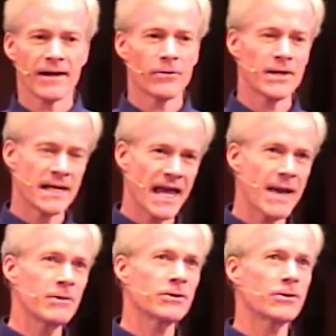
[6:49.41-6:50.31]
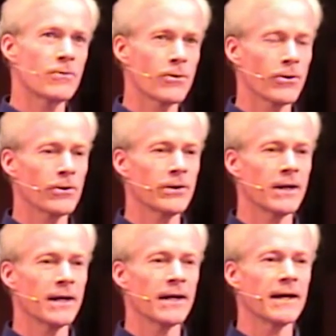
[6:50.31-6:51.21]
when he came into the world,
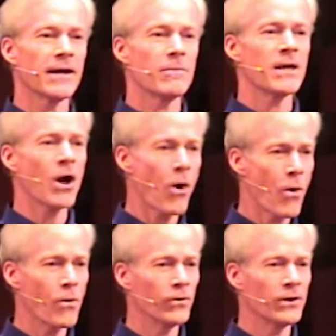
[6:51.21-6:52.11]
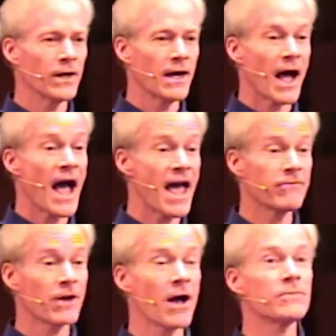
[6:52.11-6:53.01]
Behold, I
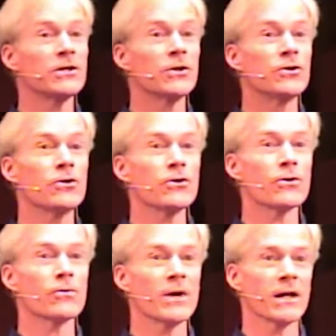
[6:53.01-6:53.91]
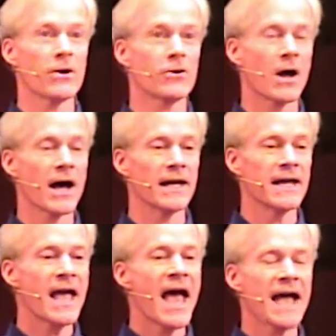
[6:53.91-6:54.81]
have come to do your will, O God,
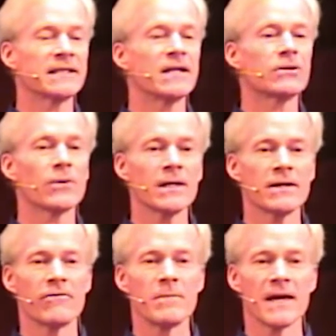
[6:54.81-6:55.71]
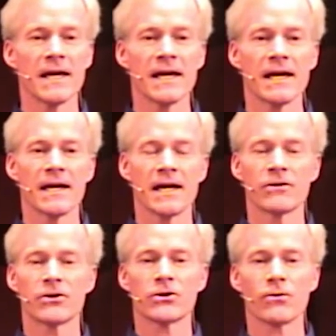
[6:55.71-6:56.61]
as it is written of me in
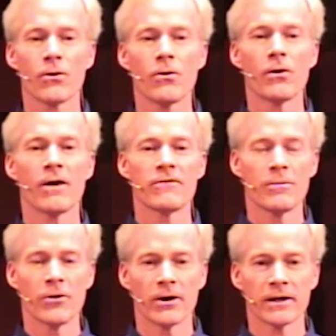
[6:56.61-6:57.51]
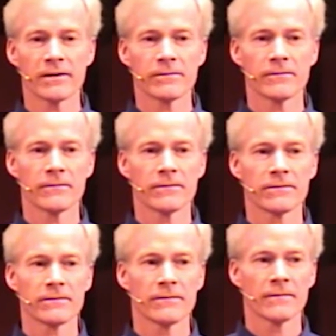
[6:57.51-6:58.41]
the scroll of the book.
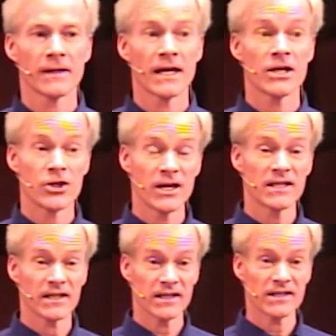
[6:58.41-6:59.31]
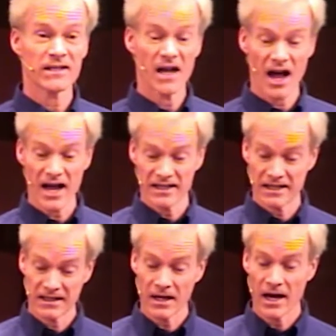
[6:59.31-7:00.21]
Jesus, God's
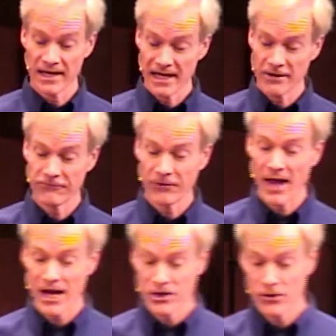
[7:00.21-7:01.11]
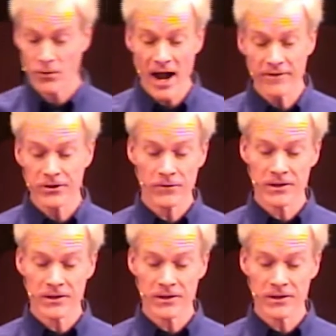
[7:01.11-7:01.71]
Son in the flesh, arrives on the